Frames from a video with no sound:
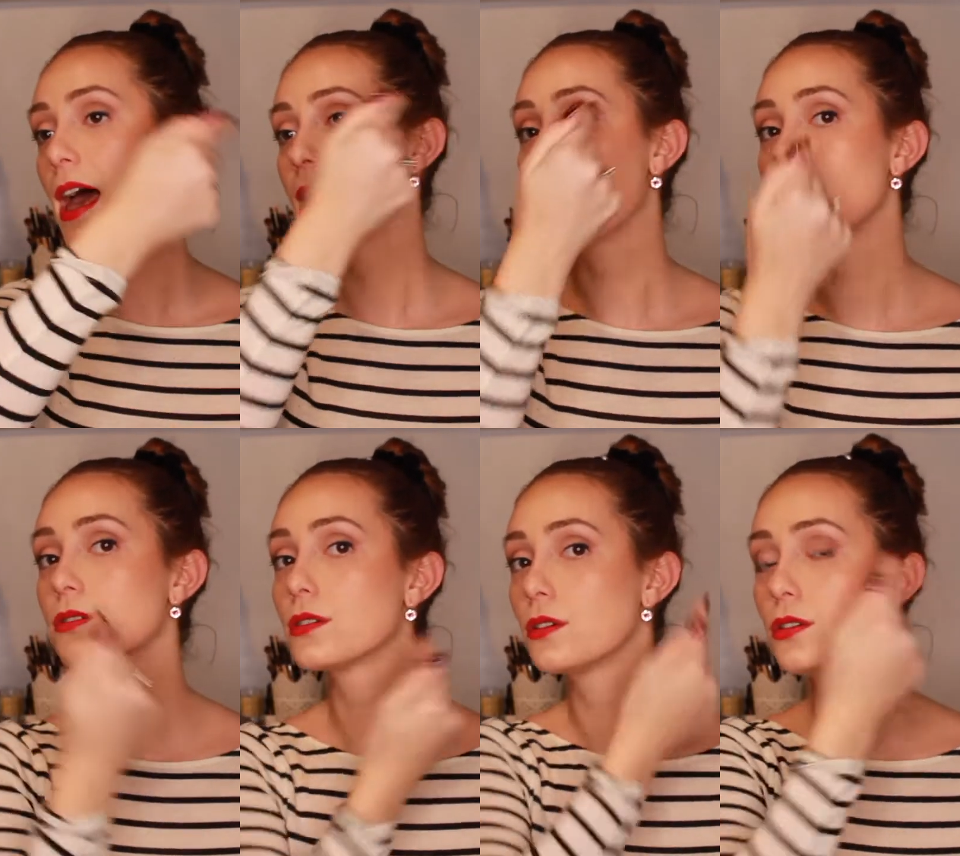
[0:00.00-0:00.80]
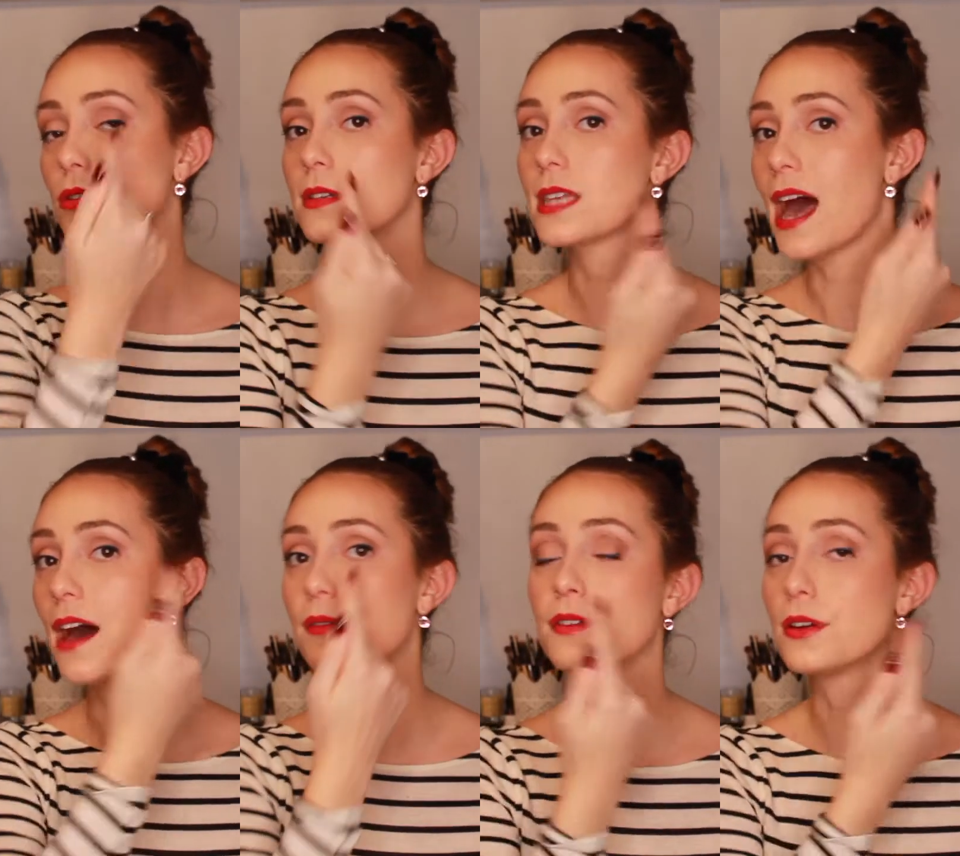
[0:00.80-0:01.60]
and also use
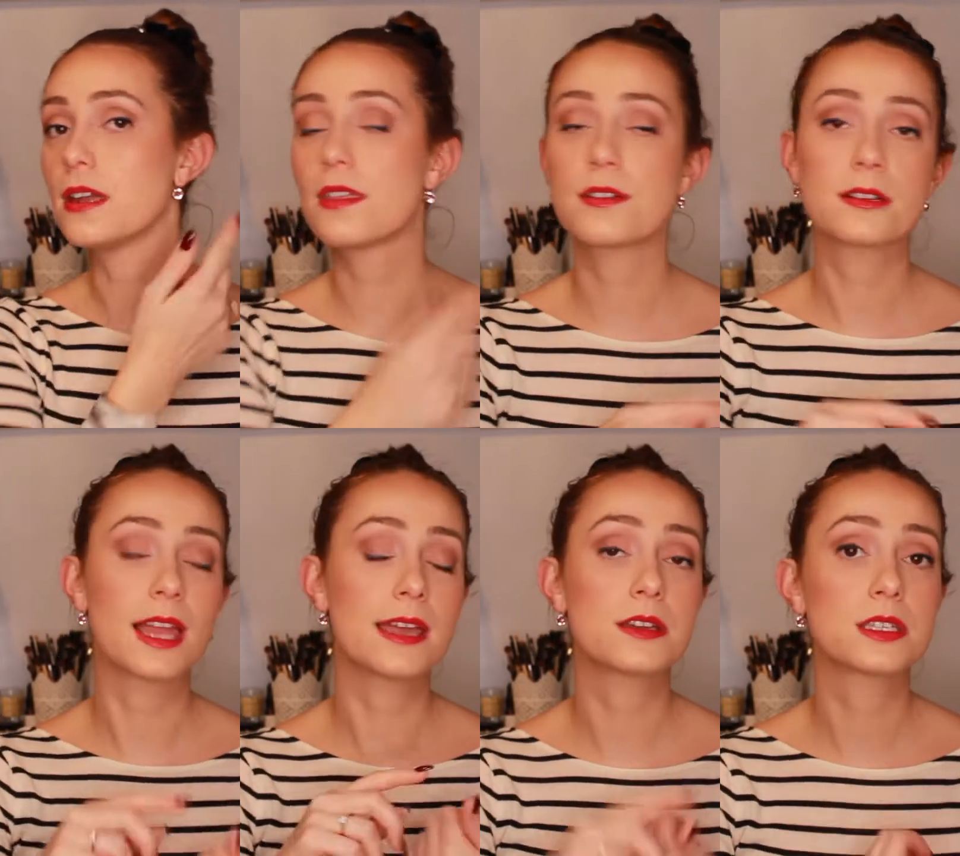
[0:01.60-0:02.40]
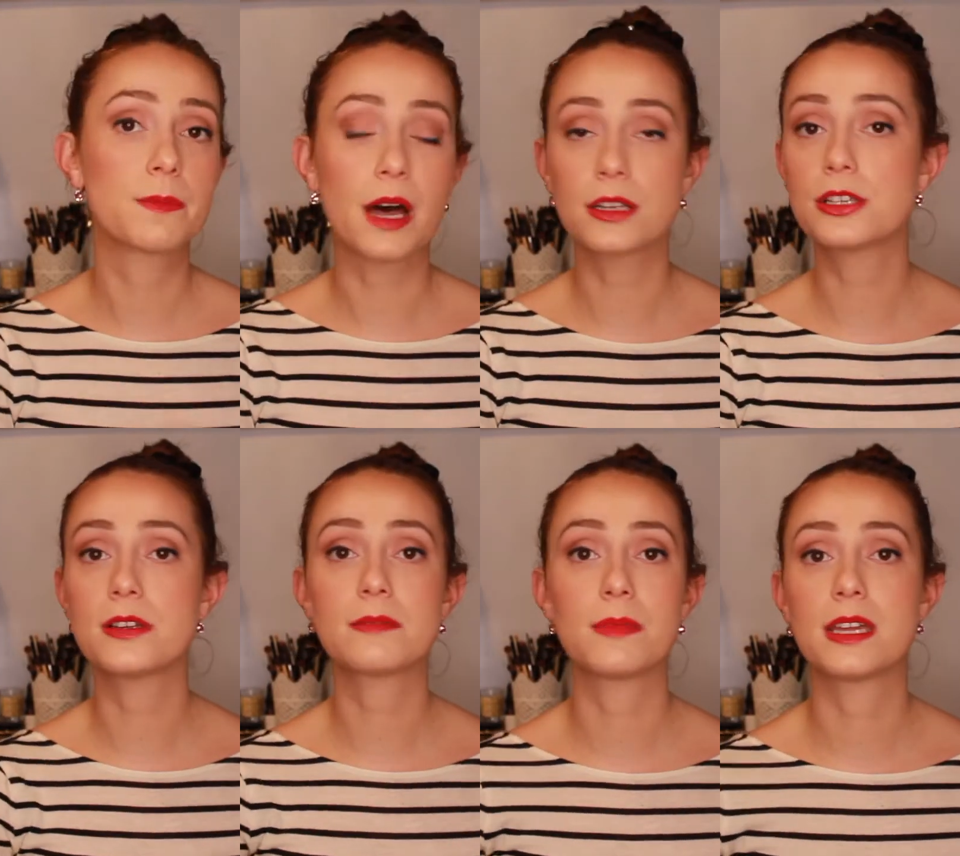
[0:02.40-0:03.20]
after either like a spa
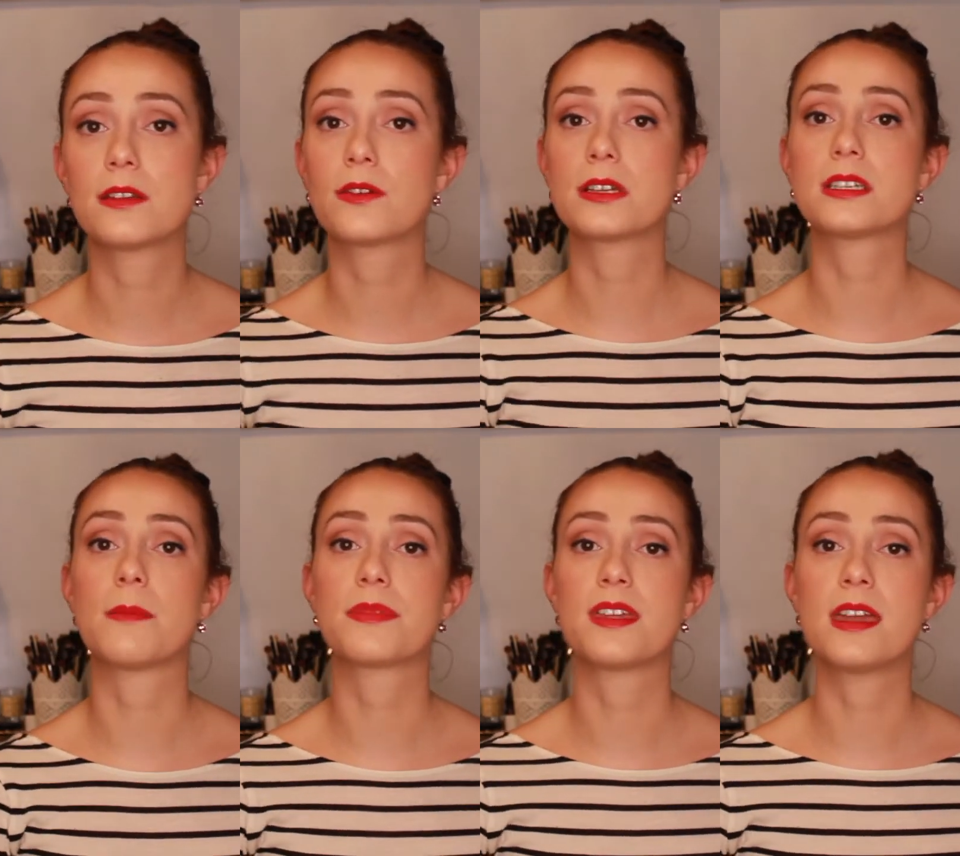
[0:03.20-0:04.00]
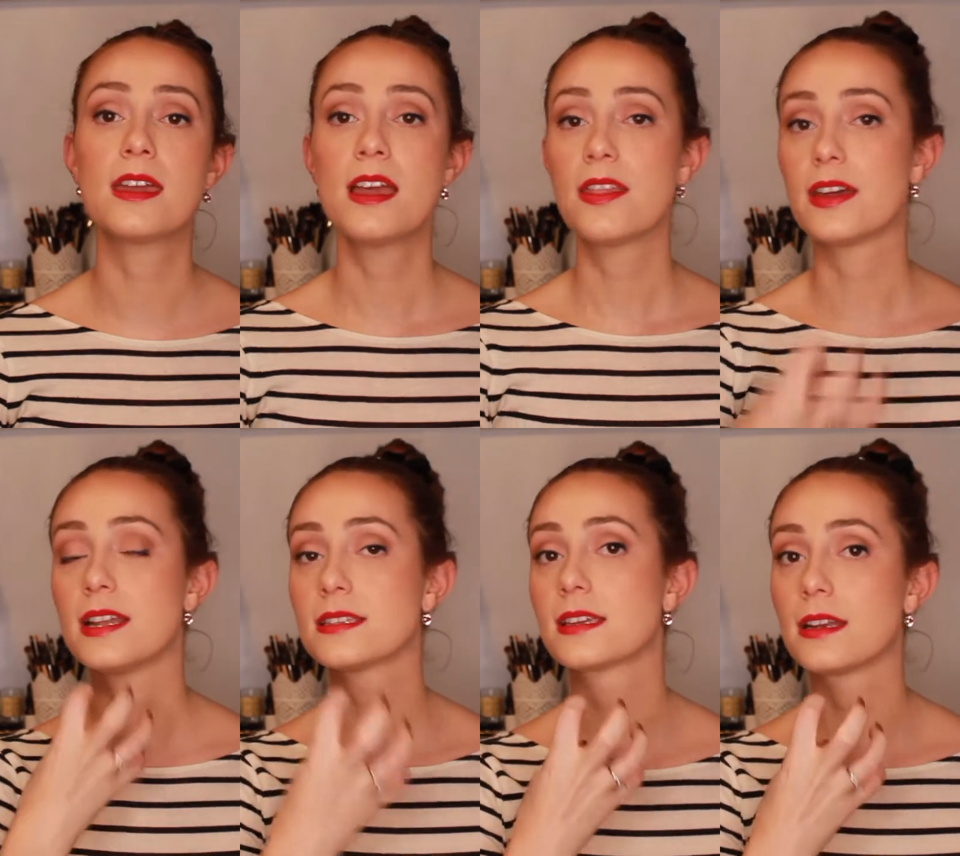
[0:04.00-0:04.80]
treatment or something that
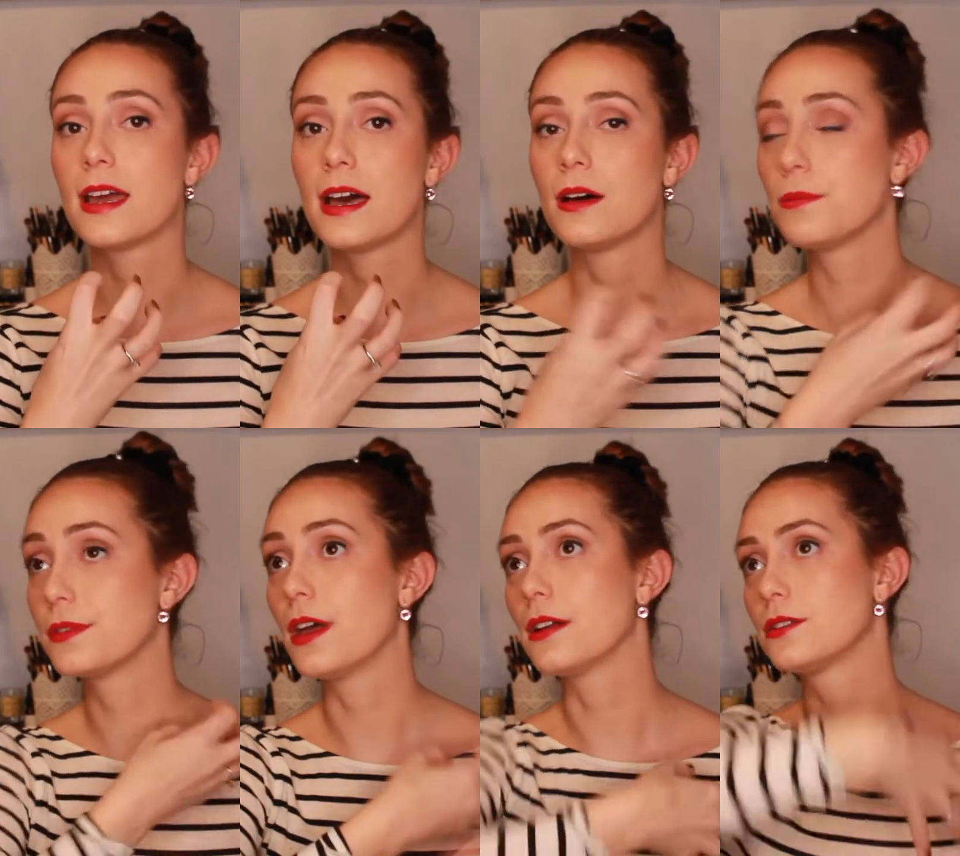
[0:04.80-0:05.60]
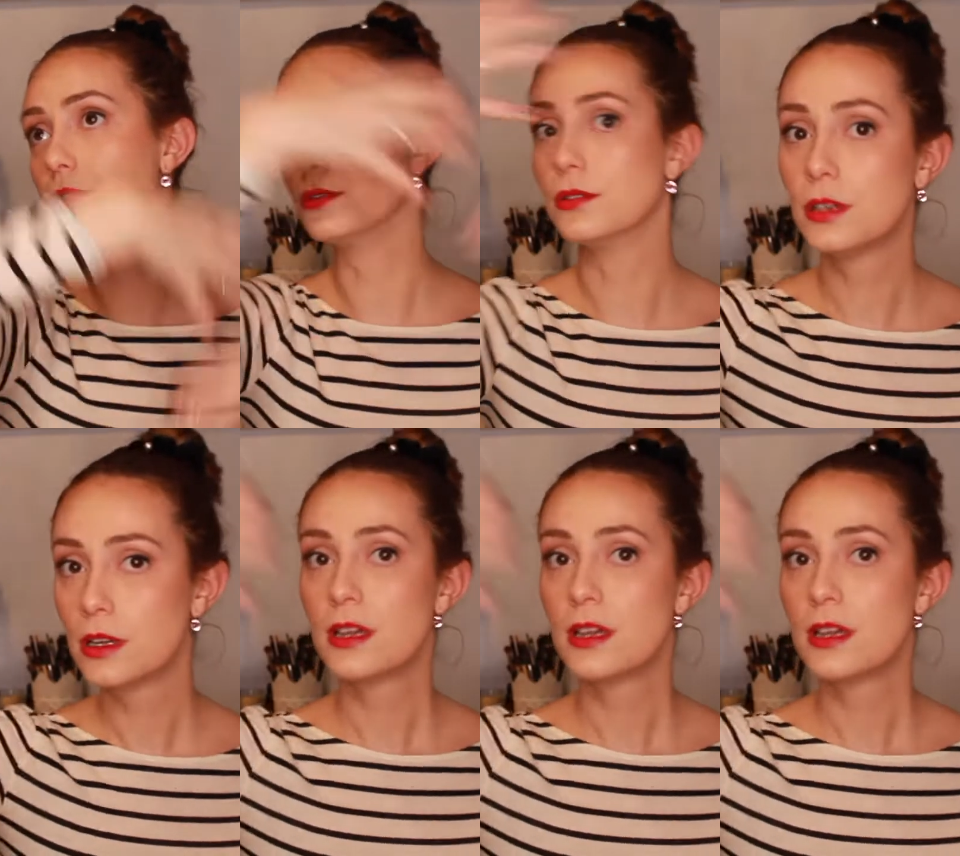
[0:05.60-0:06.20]
it's gonna help not to